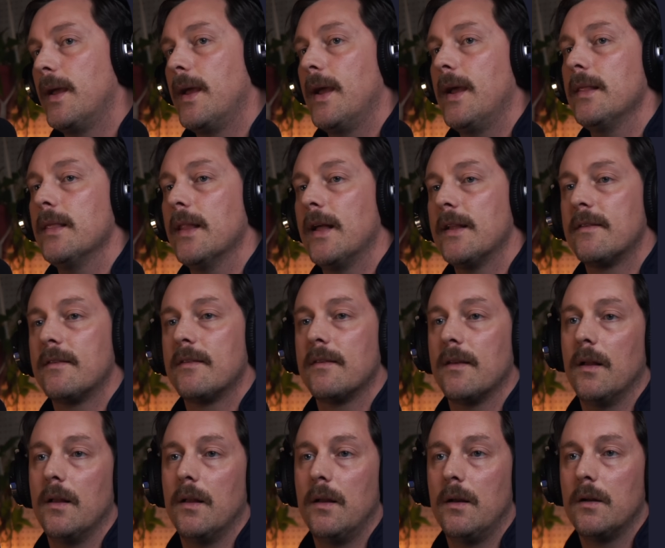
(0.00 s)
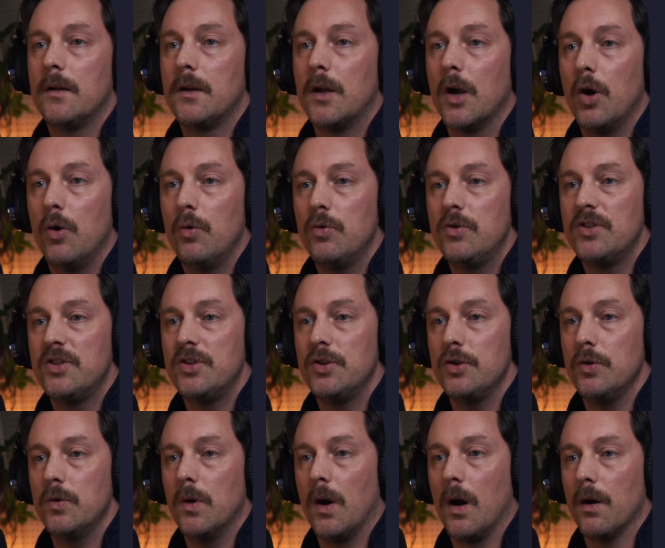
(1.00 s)
and let's go
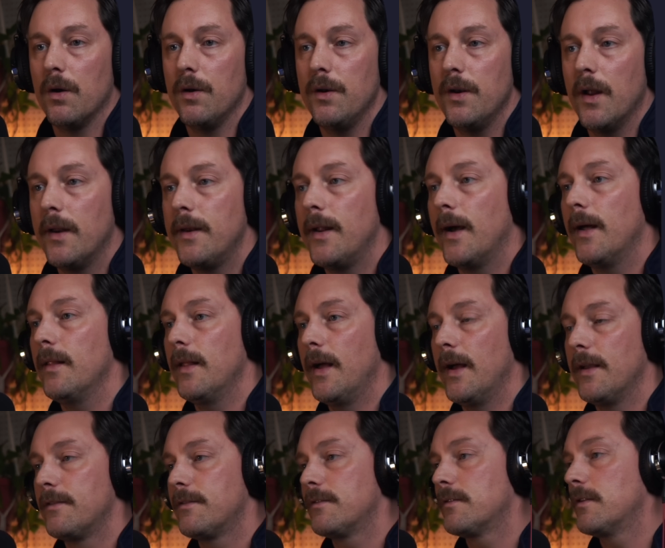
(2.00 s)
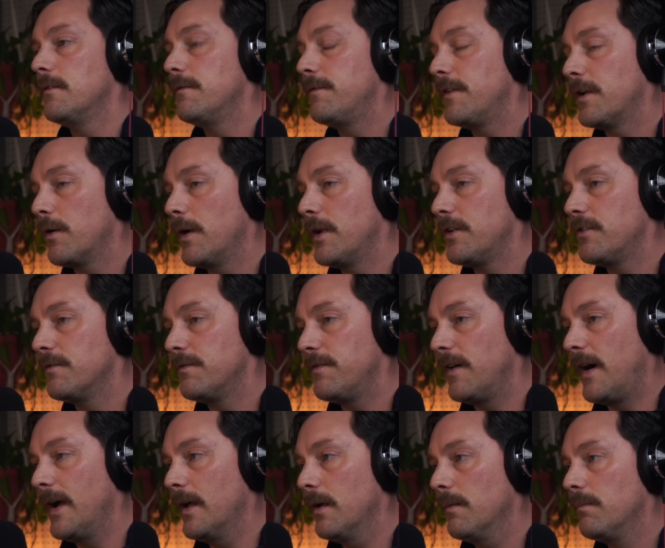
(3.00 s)
to our null dash L S configuration
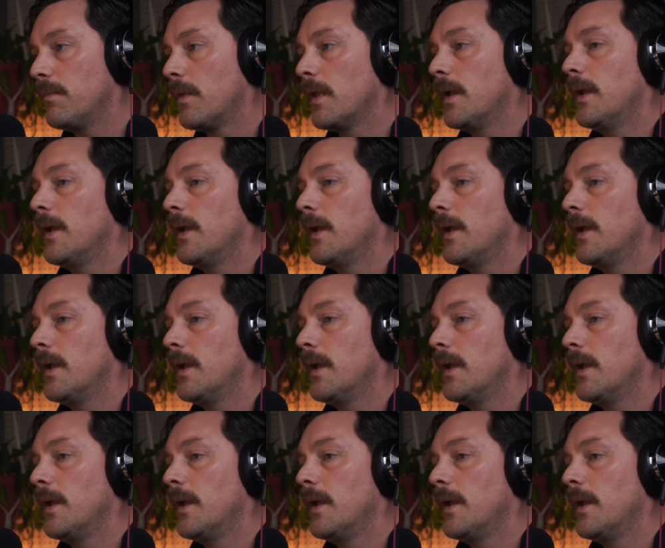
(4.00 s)
file.